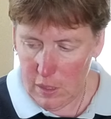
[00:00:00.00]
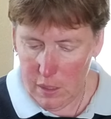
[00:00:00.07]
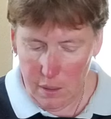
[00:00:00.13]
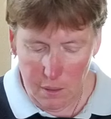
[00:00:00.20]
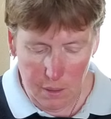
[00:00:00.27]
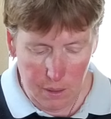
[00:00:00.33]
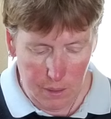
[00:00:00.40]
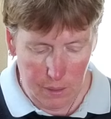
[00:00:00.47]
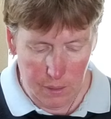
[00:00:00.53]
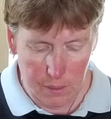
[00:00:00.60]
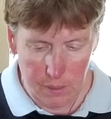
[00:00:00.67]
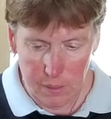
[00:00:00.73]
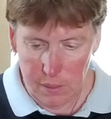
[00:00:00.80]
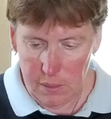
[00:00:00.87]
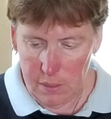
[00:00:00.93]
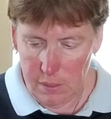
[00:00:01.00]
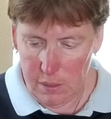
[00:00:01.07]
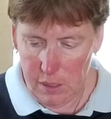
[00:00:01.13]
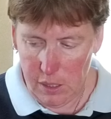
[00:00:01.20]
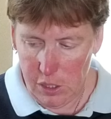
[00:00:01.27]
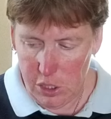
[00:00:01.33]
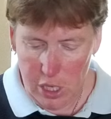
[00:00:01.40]
And
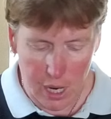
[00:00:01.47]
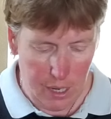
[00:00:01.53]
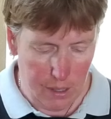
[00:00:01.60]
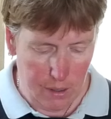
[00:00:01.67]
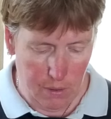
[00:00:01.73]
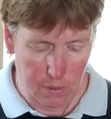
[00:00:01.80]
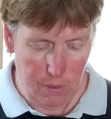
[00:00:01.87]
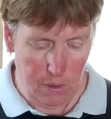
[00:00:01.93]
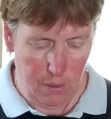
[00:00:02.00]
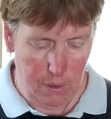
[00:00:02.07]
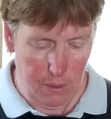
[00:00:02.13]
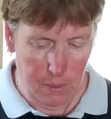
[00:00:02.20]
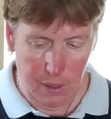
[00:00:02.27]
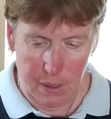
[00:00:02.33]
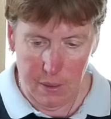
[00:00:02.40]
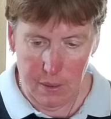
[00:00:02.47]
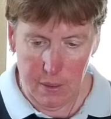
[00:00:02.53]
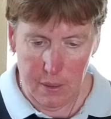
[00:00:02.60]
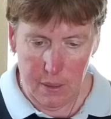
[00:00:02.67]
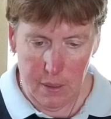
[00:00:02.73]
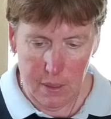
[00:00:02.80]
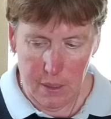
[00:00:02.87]
the jack can't go anywhere.
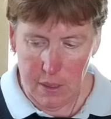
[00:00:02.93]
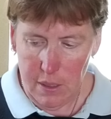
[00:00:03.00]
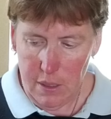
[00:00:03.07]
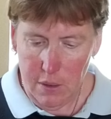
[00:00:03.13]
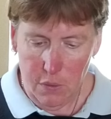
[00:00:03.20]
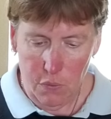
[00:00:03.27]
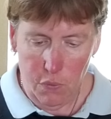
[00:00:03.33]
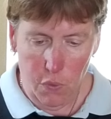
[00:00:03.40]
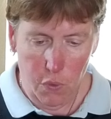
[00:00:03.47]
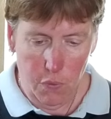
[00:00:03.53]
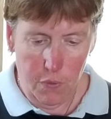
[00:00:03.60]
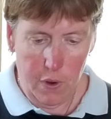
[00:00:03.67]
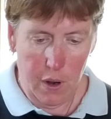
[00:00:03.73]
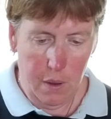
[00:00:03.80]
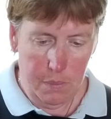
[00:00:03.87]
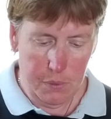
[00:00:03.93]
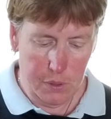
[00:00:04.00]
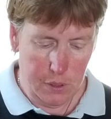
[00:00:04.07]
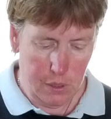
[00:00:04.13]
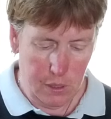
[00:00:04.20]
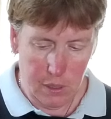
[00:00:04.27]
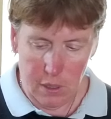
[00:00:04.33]
4 of
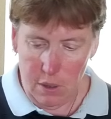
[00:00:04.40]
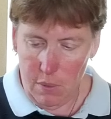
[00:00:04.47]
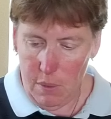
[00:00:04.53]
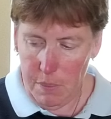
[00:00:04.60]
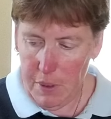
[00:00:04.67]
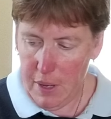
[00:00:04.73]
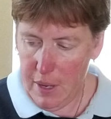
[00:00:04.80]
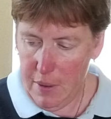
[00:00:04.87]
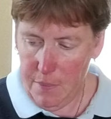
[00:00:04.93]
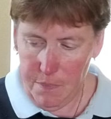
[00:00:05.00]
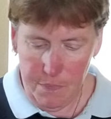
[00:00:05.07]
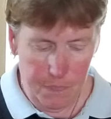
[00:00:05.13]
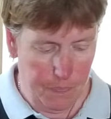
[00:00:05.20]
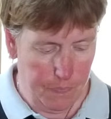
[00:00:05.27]
clubs can go up here.